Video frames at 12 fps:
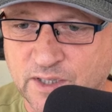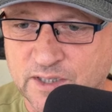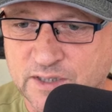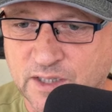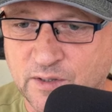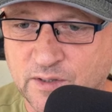
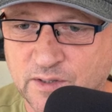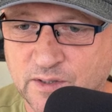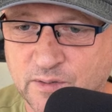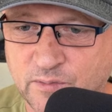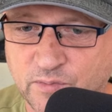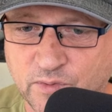last night
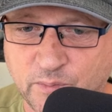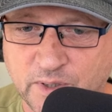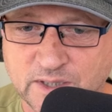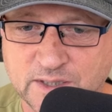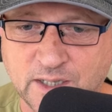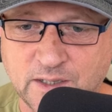uh, before the
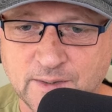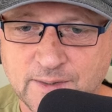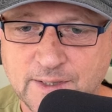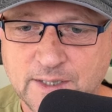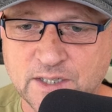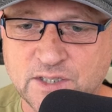main stand.
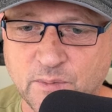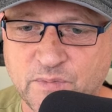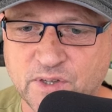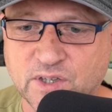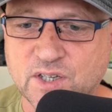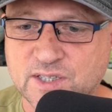
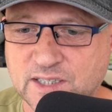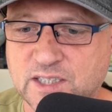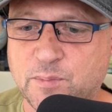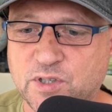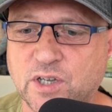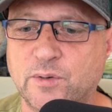Something does need
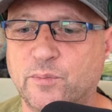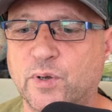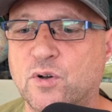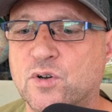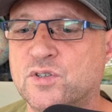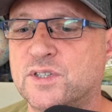to be done
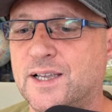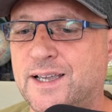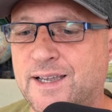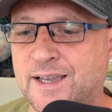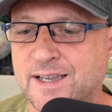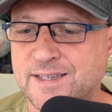because
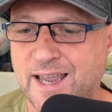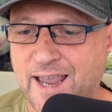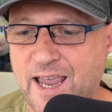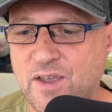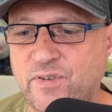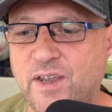it is
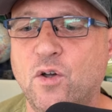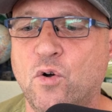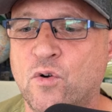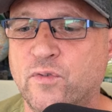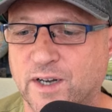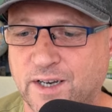heavy
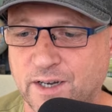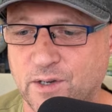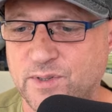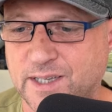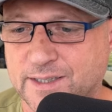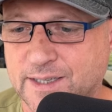
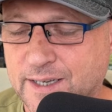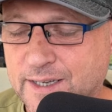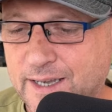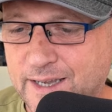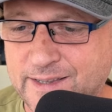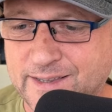overcrowded
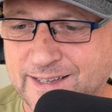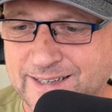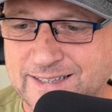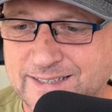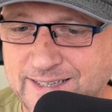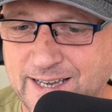in
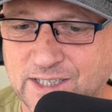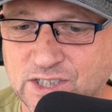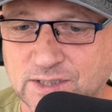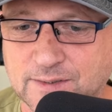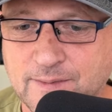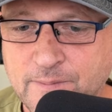that
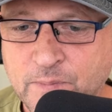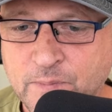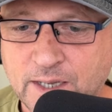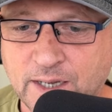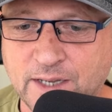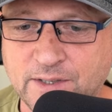section
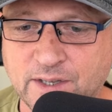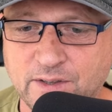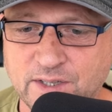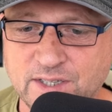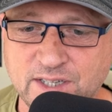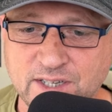and
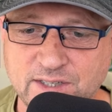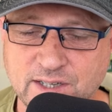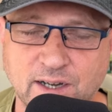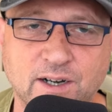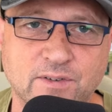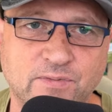the seats
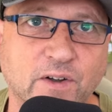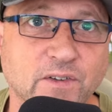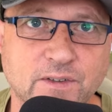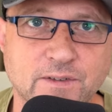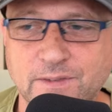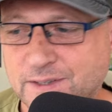are
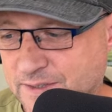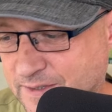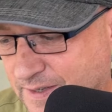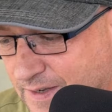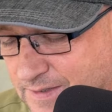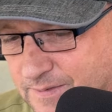fucked, as he
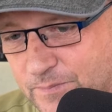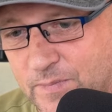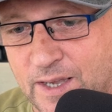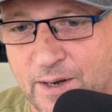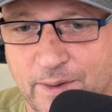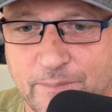says.
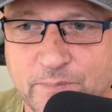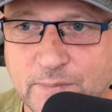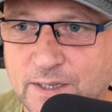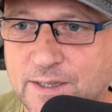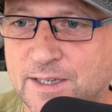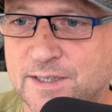Anyway,
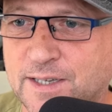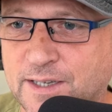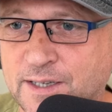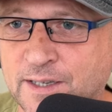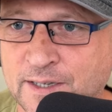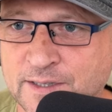that's
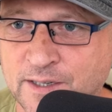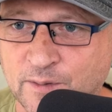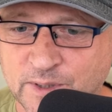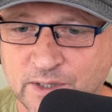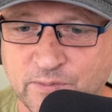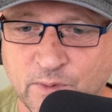a, uh, that's an
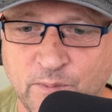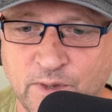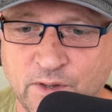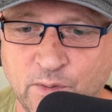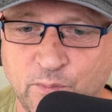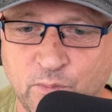update from
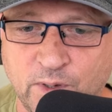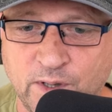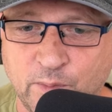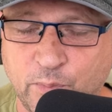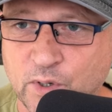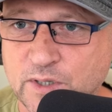the, one
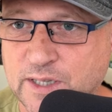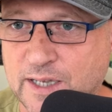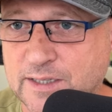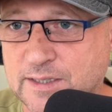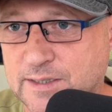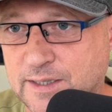of the boys'
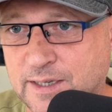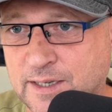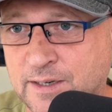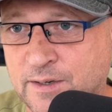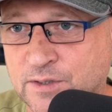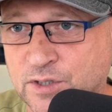lads,
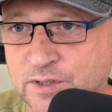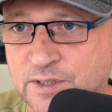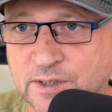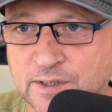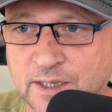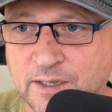and that's good
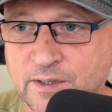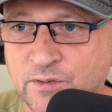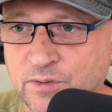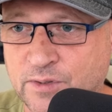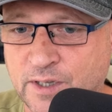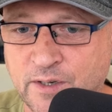to get
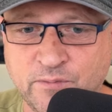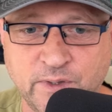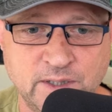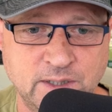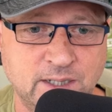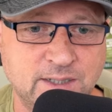
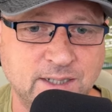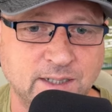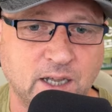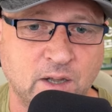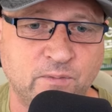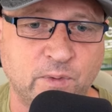the
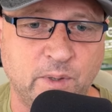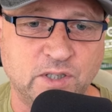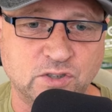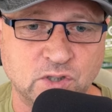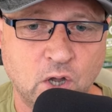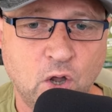inside
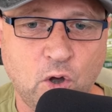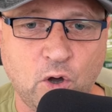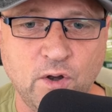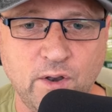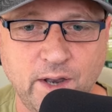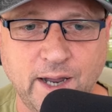information
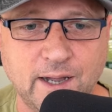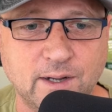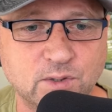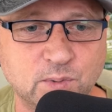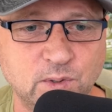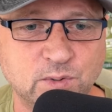on that
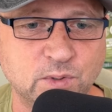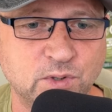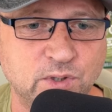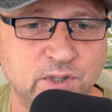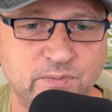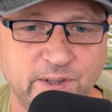whilst we're
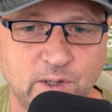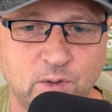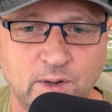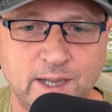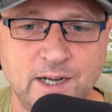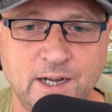doing the
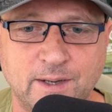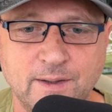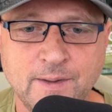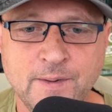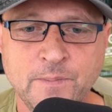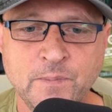video. Anyway,
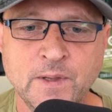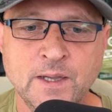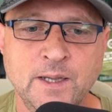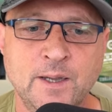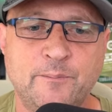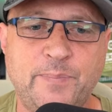
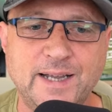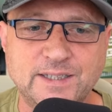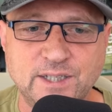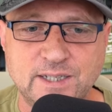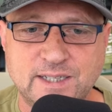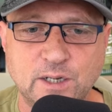
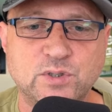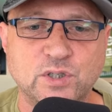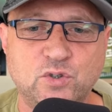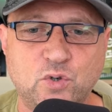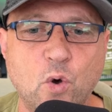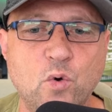Back to the
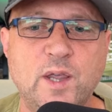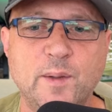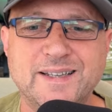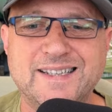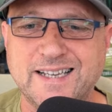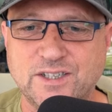Celtic
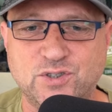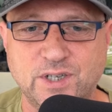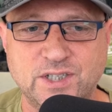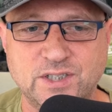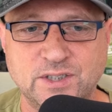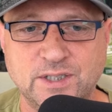goalkeeping
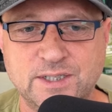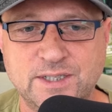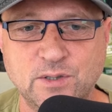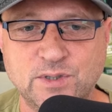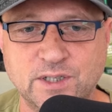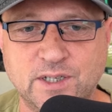situation.
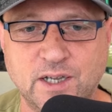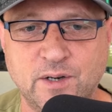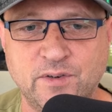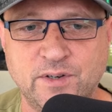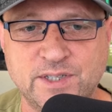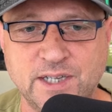Celtic
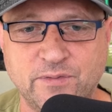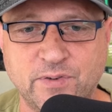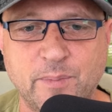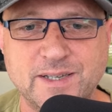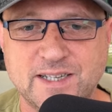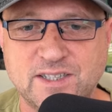are set for
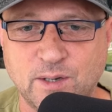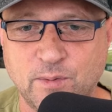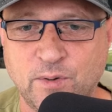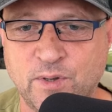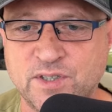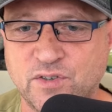a busy
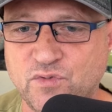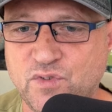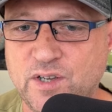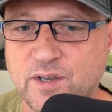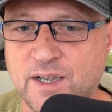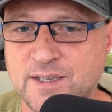summer as a
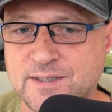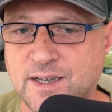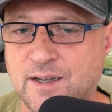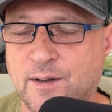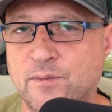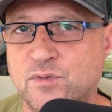re, as
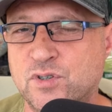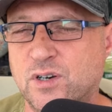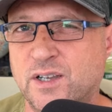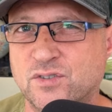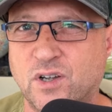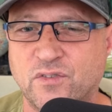a
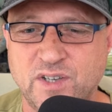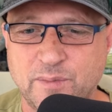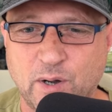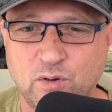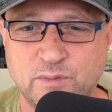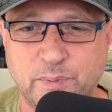sorry, it's not a
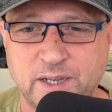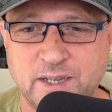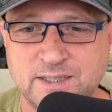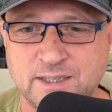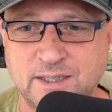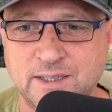rebuild, but
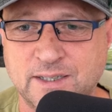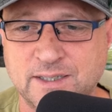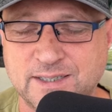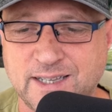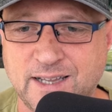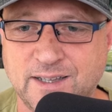it's an
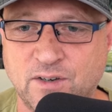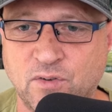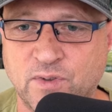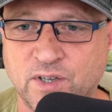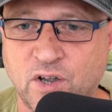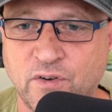extending
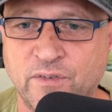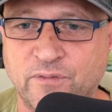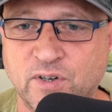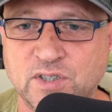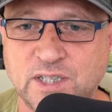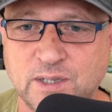of the current
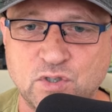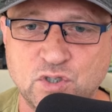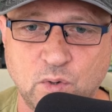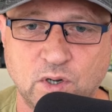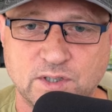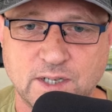first team
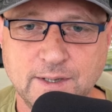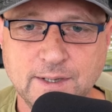squad.